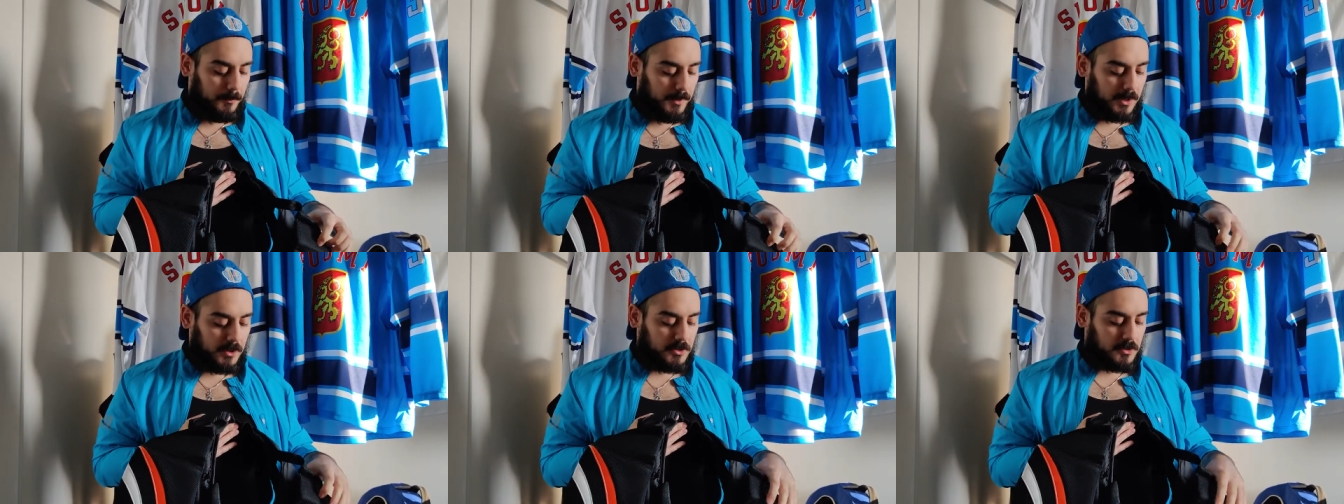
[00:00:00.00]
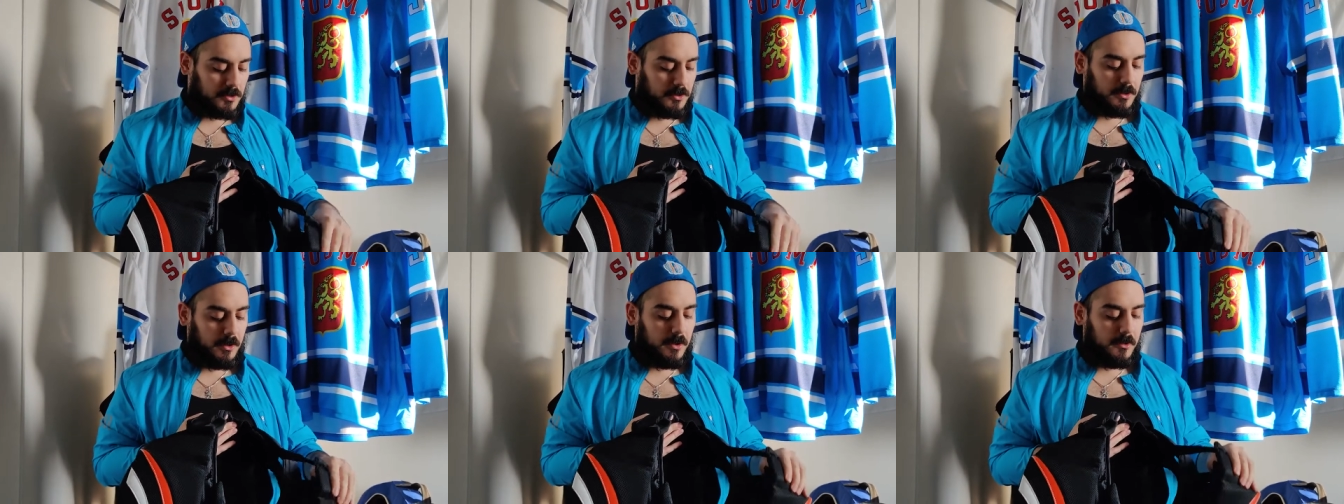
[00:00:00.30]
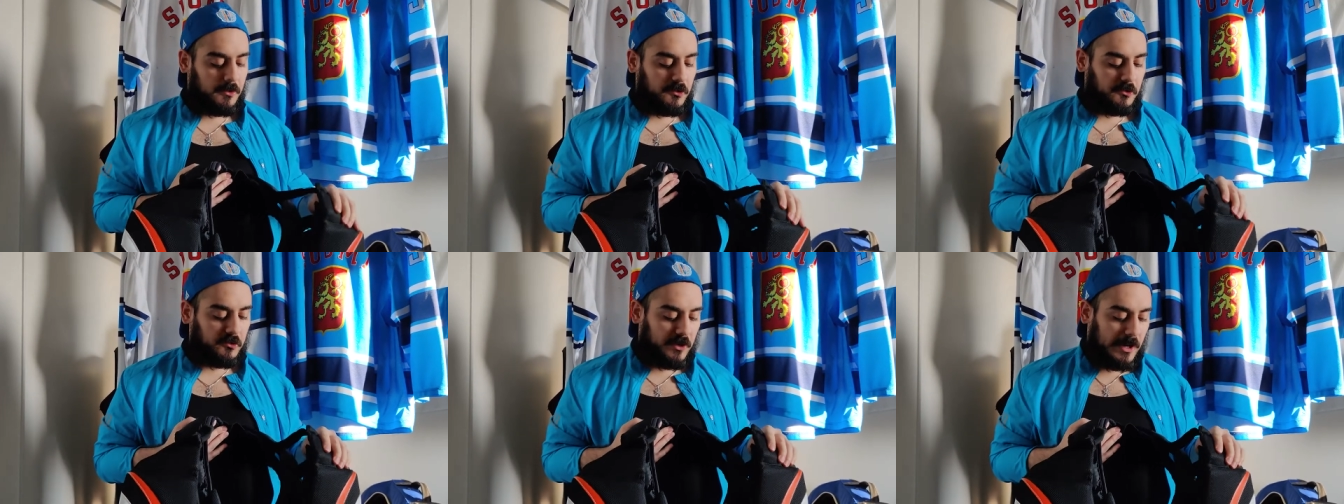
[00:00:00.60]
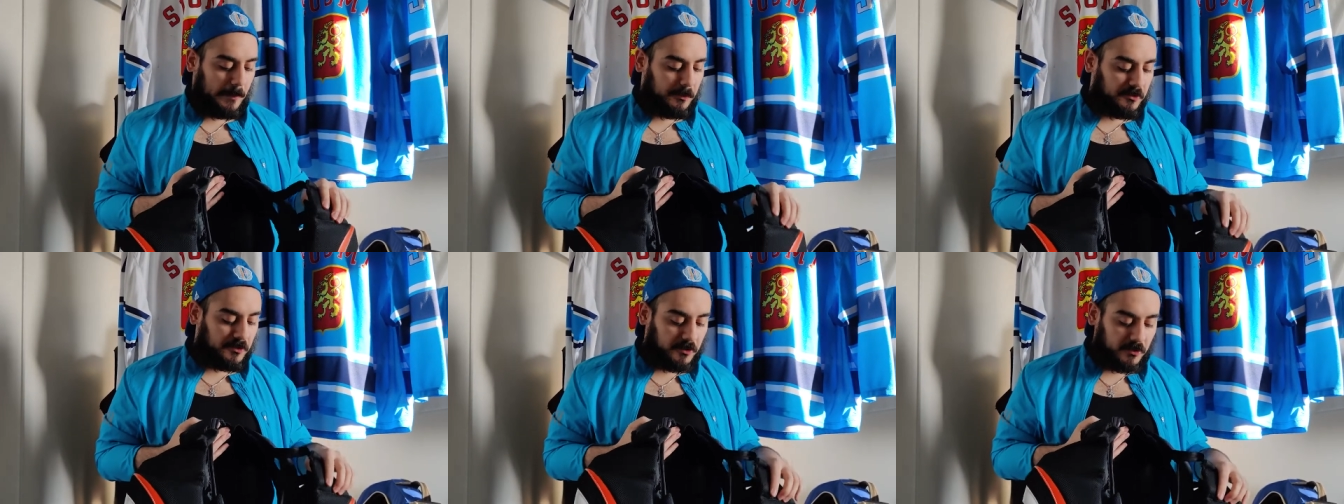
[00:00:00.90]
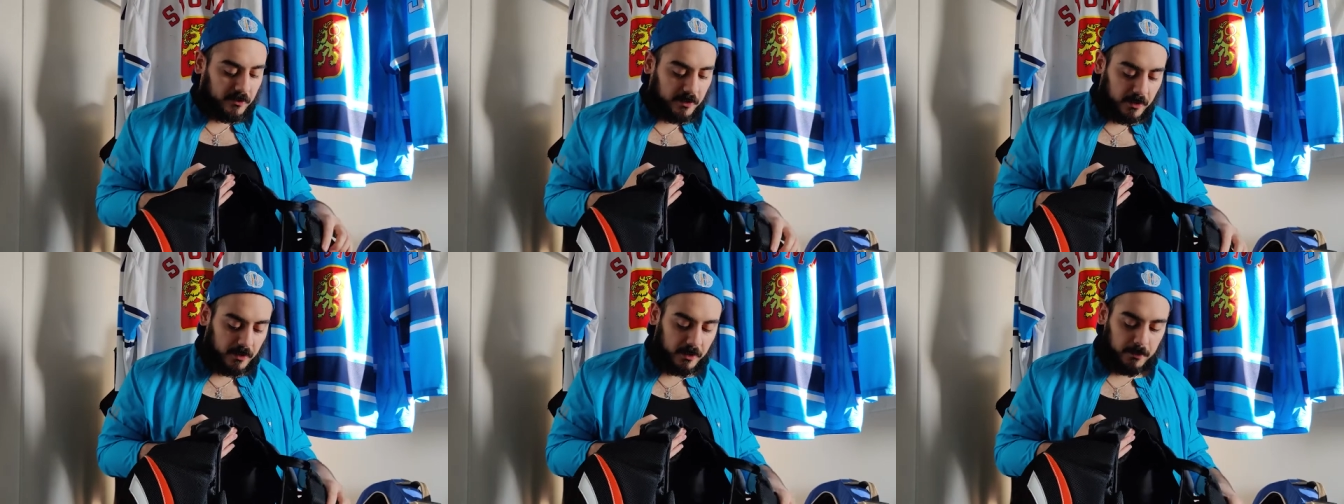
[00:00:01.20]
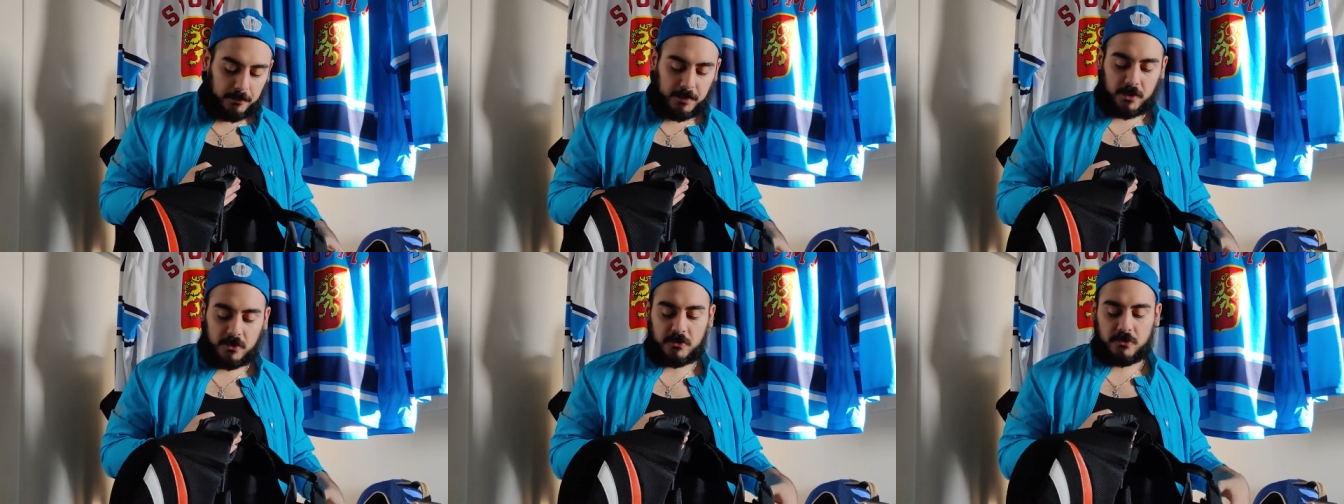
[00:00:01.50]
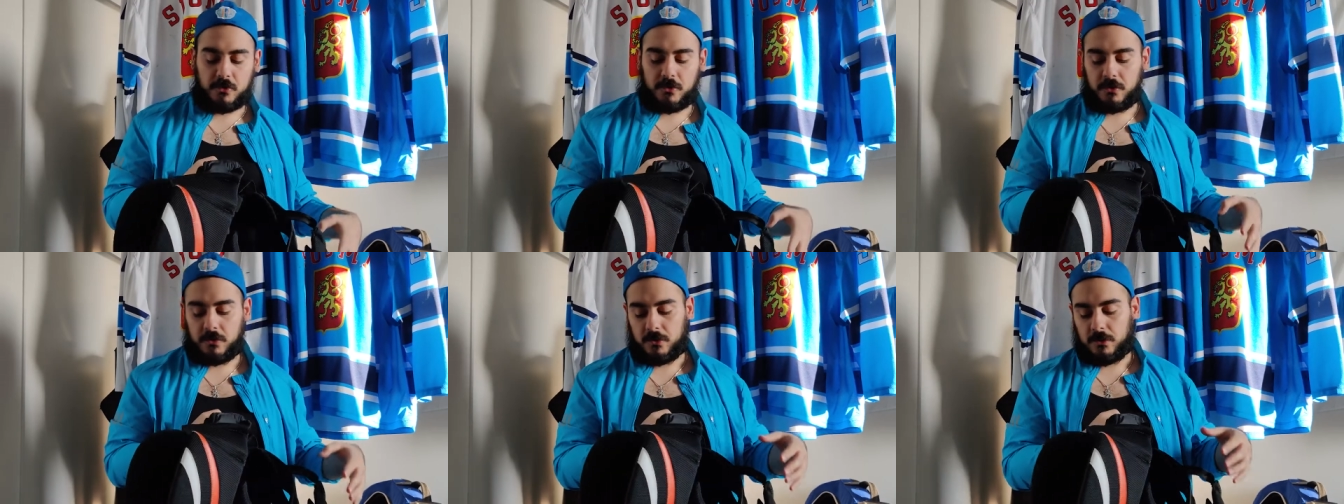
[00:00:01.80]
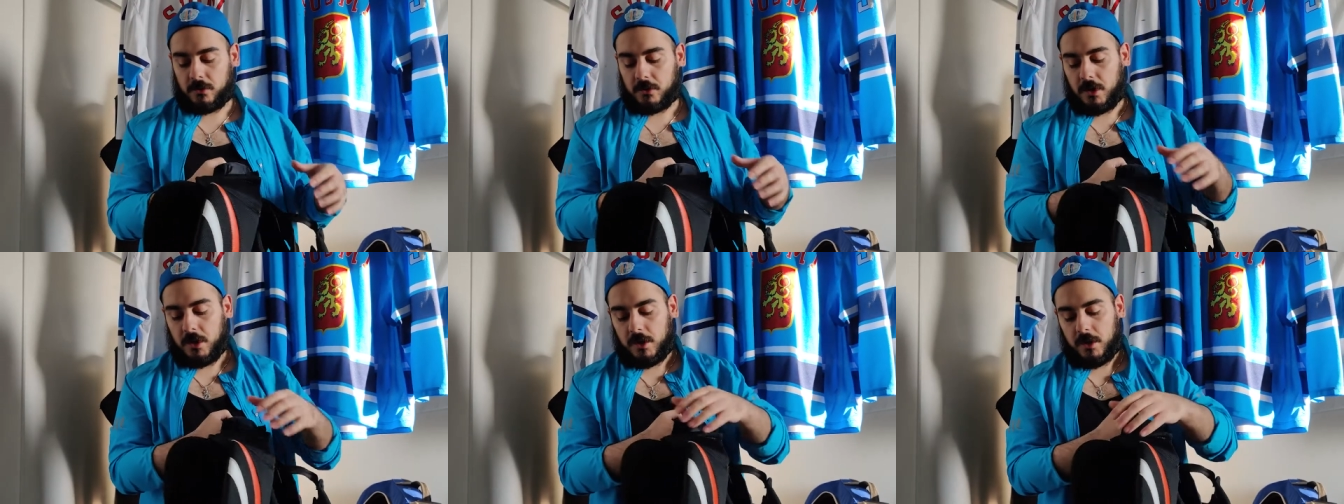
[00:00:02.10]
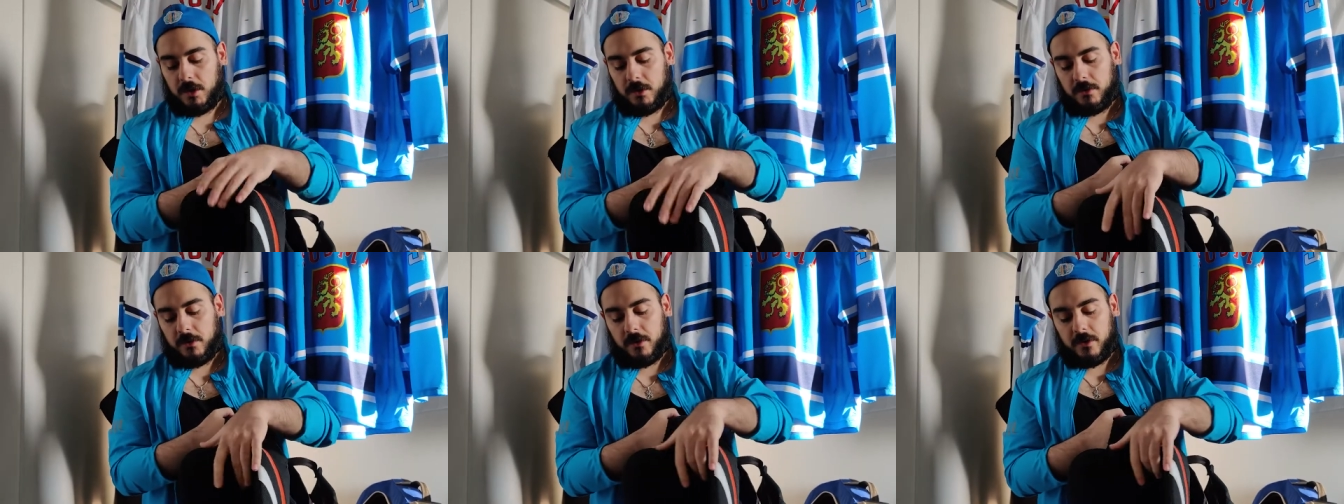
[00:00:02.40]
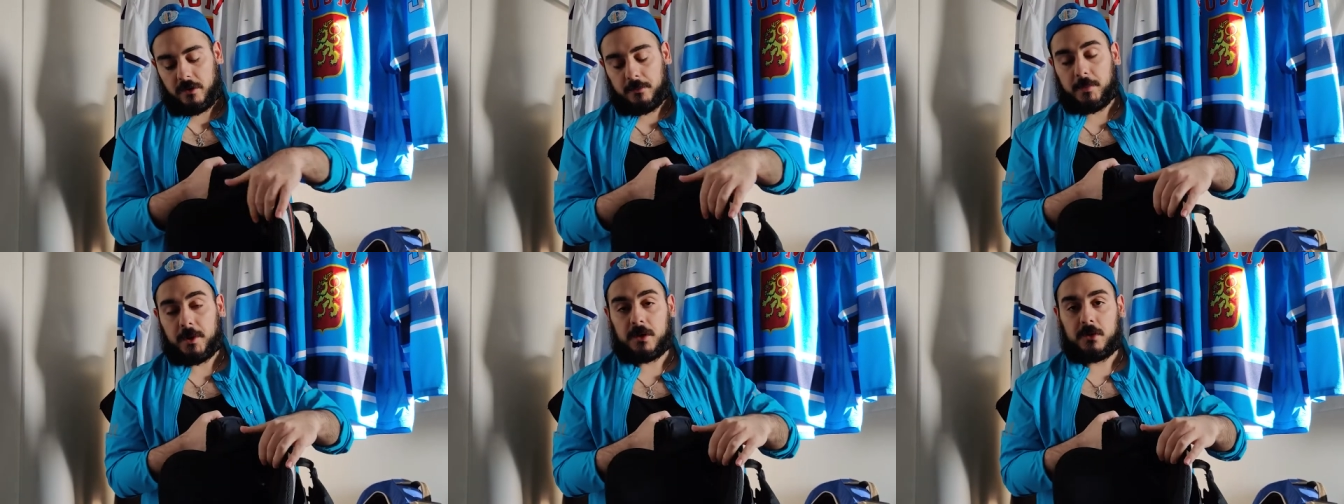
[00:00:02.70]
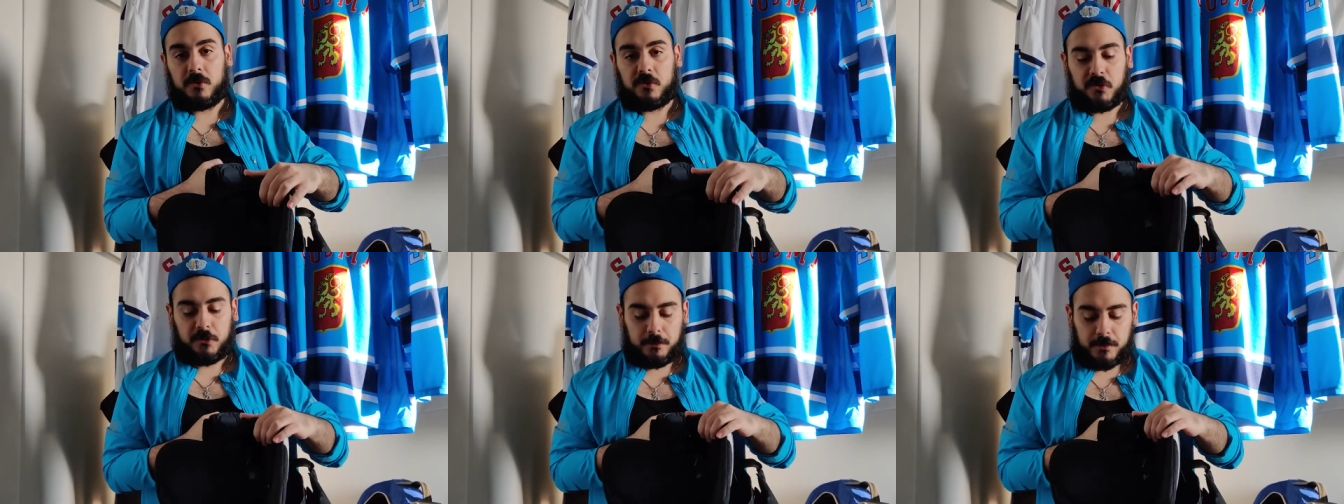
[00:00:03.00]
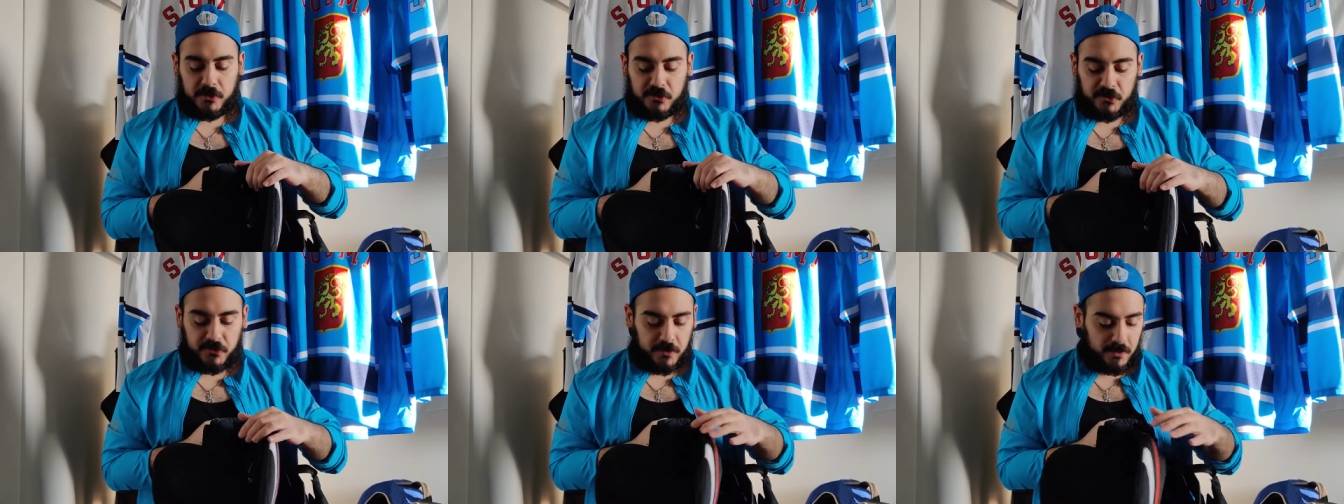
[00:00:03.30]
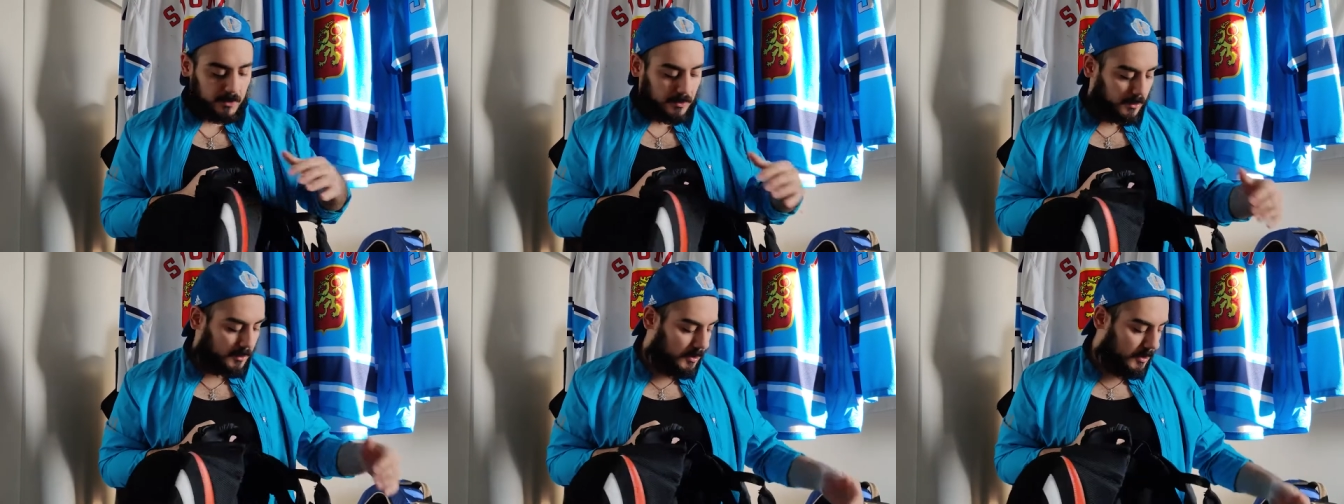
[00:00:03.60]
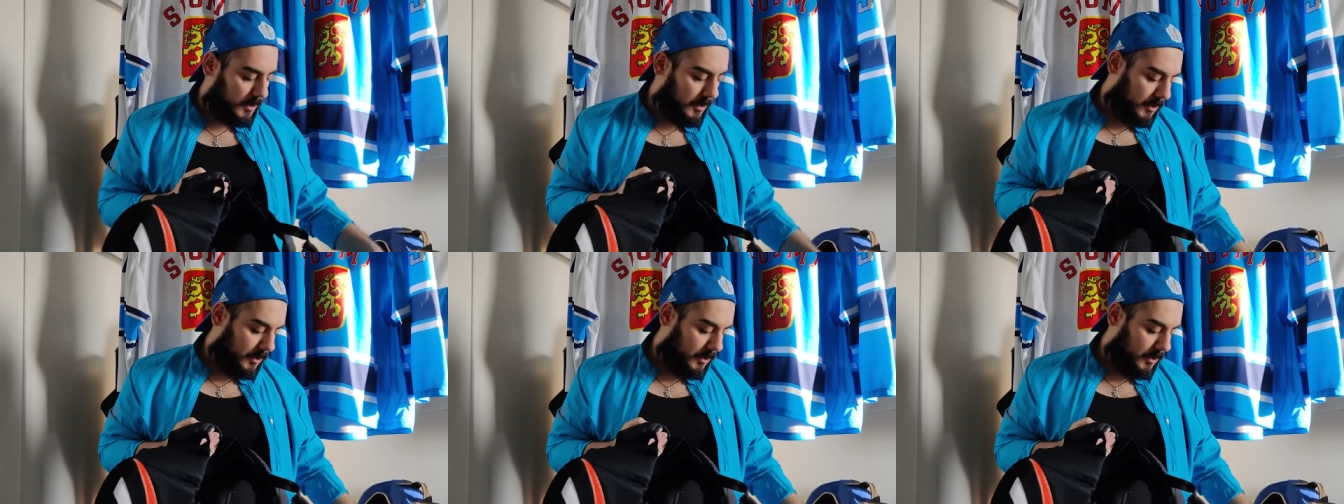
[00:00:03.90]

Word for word: Make sure all the straps are there, make sure none of the buckles are missing.